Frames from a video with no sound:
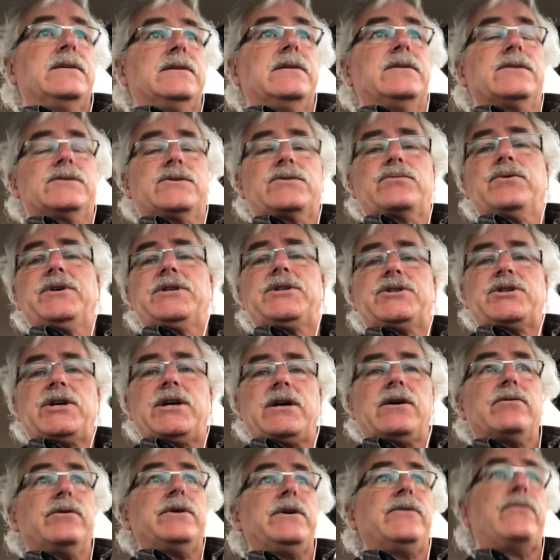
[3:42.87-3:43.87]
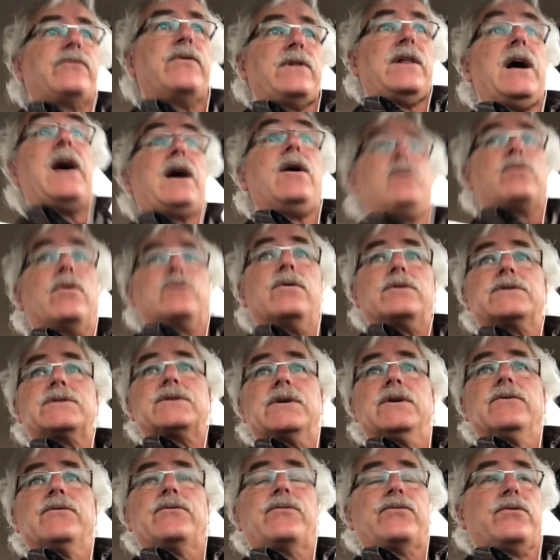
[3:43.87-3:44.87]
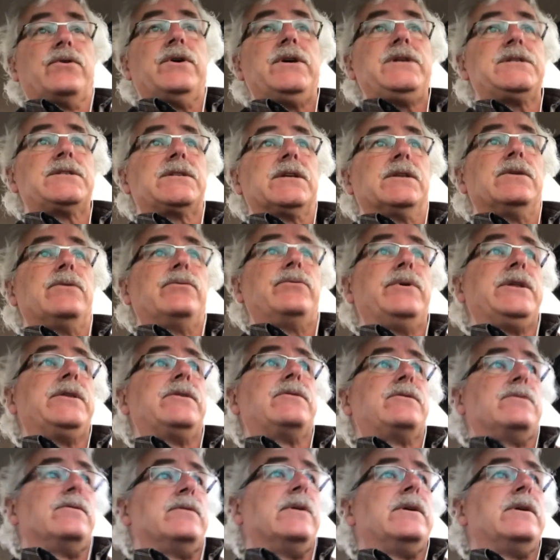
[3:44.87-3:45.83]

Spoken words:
Sweet cherry flowers freeze in the winter,